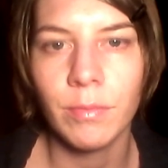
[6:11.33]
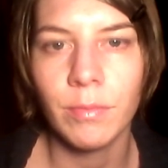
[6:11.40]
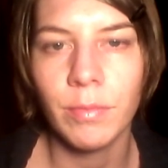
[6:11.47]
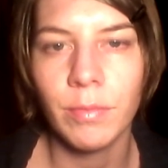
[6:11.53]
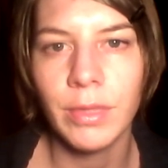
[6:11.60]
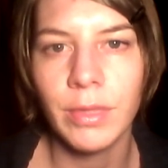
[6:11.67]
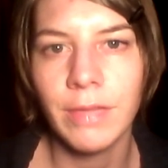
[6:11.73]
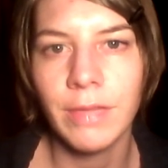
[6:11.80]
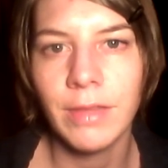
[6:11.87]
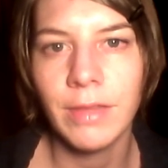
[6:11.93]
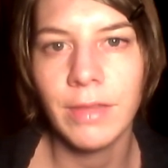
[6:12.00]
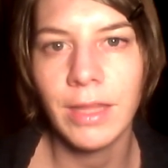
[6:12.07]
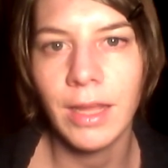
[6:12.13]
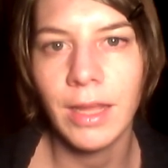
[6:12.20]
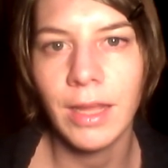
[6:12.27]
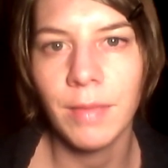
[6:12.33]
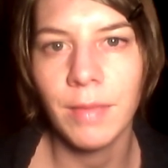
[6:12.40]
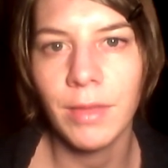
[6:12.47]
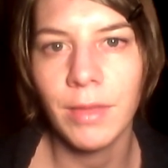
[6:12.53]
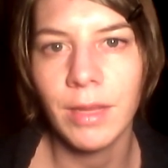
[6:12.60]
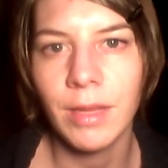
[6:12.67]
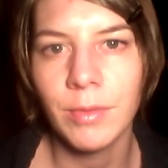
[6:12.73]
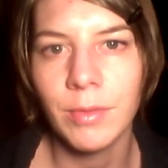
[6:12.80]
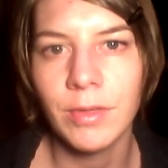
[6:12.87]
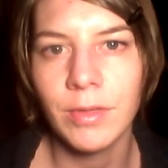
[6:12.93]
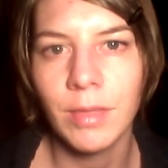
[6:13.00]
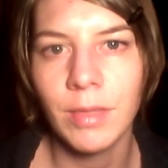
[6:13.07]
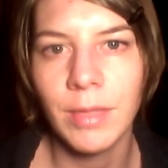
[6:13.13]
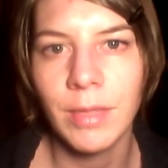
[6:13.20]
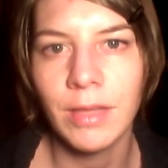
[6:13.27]
believing that I am not able to
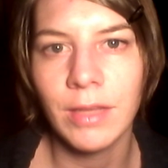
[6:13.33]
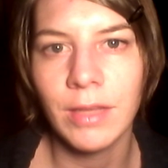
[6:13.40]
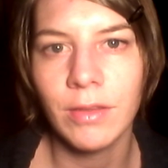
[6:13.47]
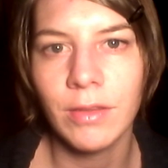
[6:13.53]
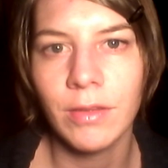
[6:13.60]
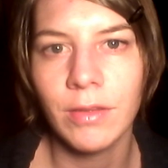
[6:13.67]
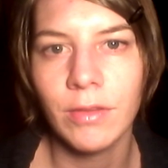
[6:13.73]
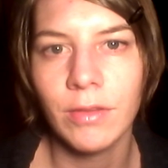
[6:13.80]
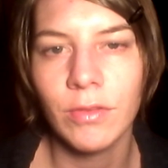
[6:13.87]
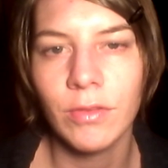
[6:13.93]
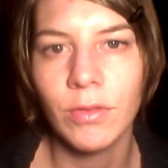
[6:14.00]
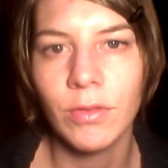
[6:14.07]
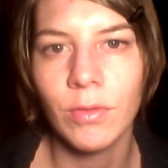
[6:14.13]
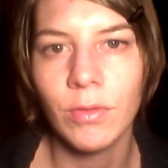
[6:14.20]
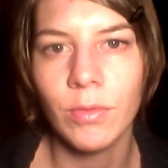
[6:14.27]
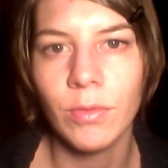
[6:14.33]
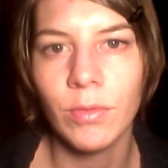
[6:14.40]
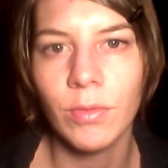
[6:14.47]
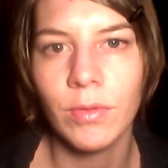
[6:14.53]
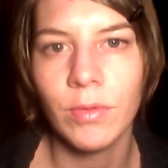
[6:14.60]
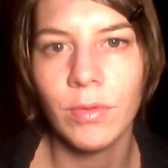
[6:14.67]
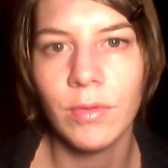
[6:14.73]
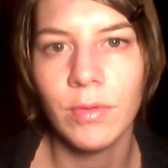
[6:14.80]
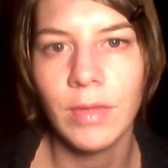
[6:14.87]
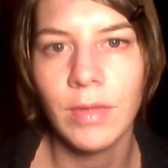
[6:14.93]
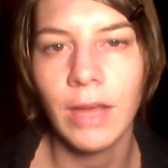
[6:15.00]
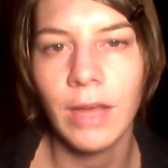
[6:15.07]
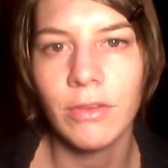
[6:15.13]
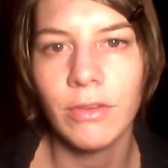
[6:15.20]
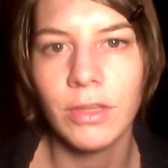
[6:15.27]
commit to
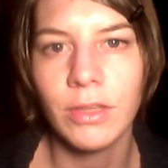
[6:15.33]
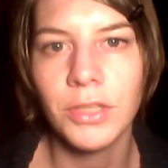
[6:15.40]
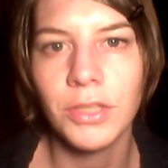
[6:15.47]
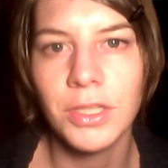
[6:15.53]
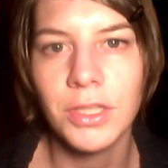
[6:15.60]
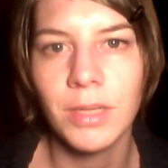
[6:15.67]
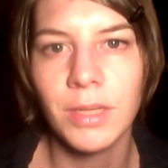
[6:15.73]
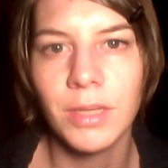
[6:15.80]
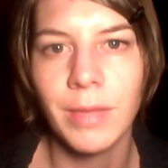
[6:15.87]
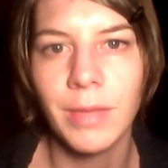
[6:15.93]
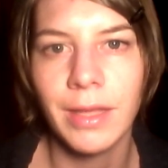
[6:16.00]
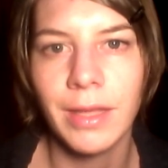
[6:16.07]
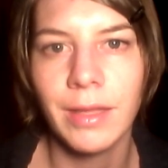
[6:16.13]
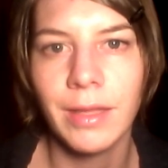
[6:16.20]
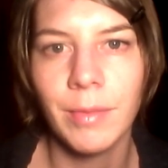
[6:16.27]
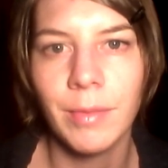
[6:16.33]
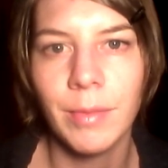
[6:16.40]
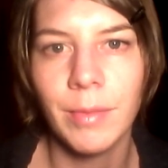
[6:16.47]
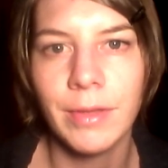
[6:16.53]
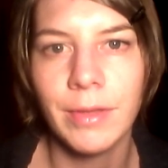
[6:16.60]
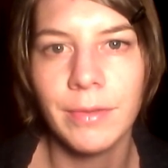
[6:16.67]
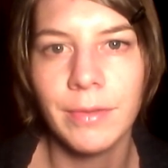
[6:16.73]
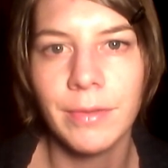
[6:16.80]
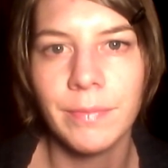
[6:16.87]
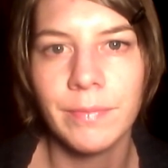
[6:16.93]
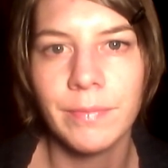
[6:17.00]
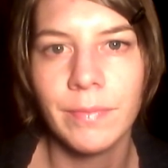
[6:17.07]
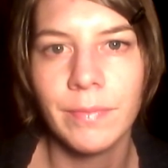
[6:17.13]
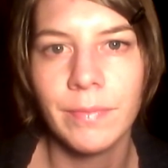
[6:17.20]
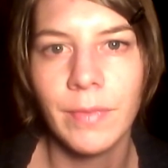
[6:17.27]
actually changing my commitment
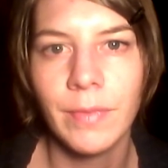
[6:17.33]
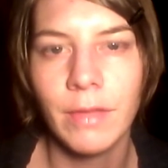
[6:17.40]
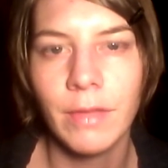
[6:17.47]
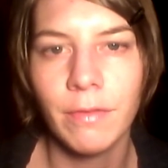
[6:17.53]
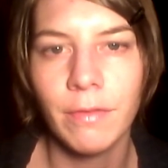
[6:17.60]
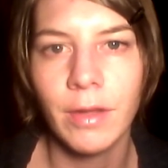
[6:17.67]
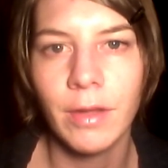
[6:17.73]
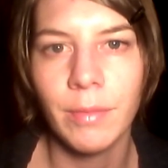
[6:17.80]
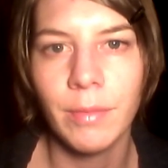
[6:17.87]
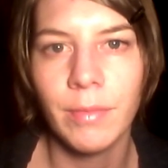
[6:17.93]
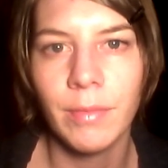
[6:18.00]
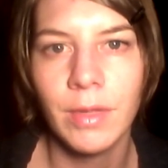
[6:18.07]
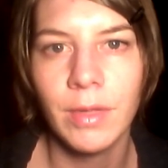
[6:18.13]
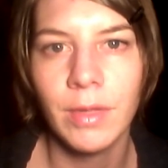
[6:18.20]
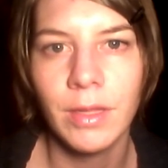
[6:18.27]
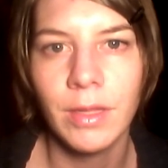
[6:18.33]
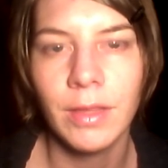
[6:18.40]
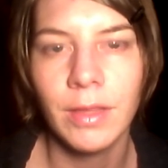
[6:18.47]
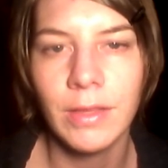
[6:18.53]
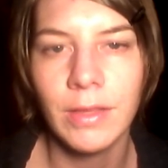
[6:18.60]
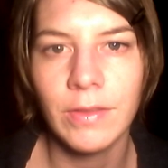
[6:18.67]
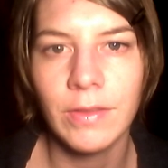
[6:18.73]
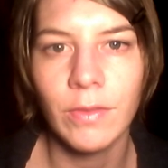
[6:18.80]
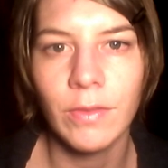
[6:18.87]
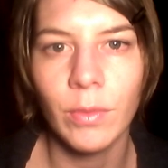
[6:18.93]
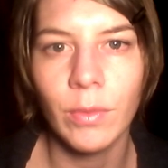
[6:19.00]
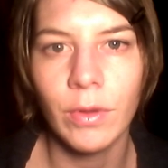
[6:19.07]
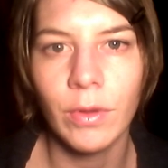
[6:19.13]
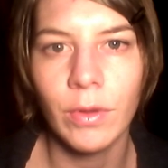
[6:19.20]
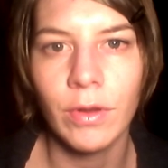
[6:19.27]
from this
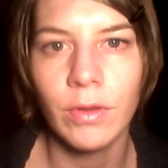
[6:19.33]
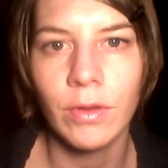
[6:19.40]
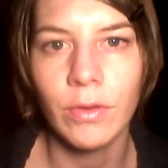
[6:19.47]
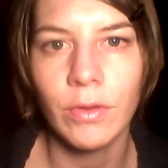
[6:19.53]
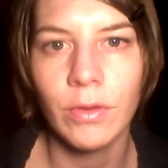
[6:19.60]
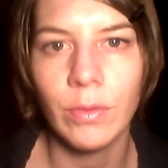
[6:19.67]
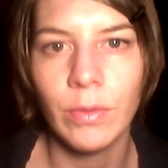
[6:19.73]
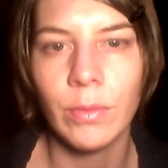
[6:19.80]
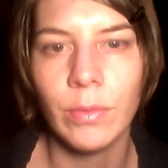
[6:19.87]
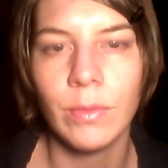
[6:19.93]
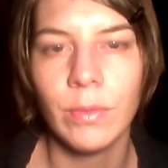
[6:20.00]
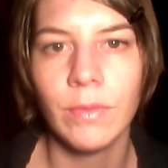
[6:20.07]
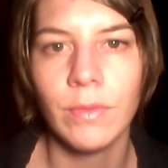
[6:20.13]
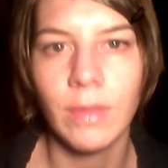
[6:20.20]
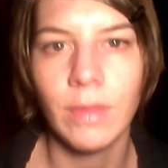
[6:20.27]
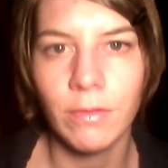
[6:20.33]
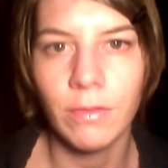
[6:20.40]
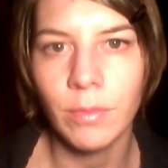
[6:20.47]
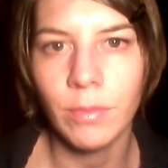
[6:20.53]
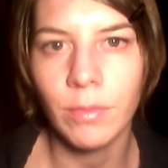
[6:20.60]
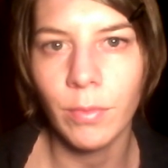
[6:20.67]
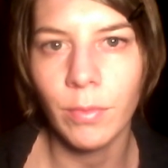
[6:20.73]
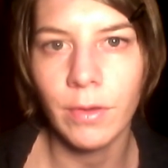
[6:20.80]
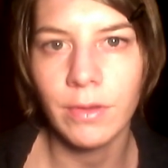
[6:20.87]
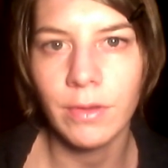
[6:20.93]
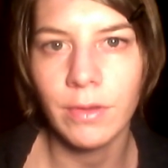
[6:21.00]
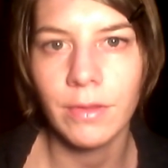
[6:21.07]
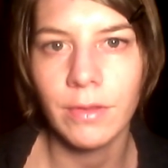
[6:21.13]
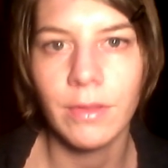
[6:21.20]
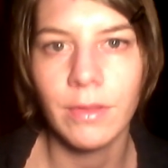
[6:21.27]
disorder to self-support.
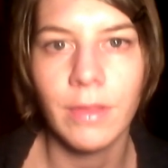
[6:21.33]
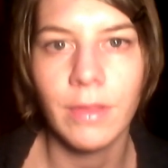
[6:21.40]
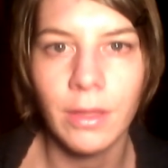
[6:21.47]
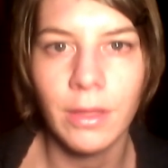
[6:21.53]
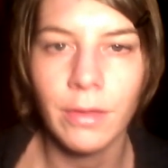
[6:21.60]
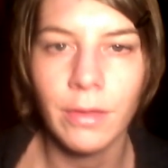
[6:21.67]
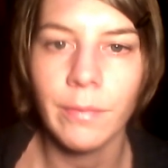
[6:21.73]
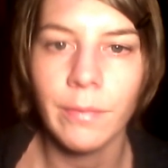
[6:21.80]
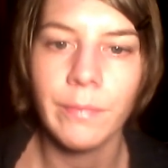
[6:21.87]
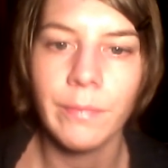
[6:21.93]
Thank you.